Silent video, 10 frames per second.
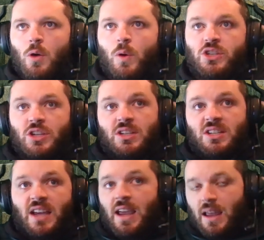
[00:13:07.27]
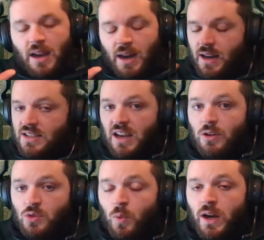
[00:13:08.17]
which is to say, and it
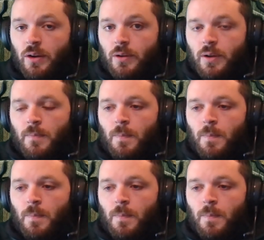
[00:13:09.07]
sounds weird,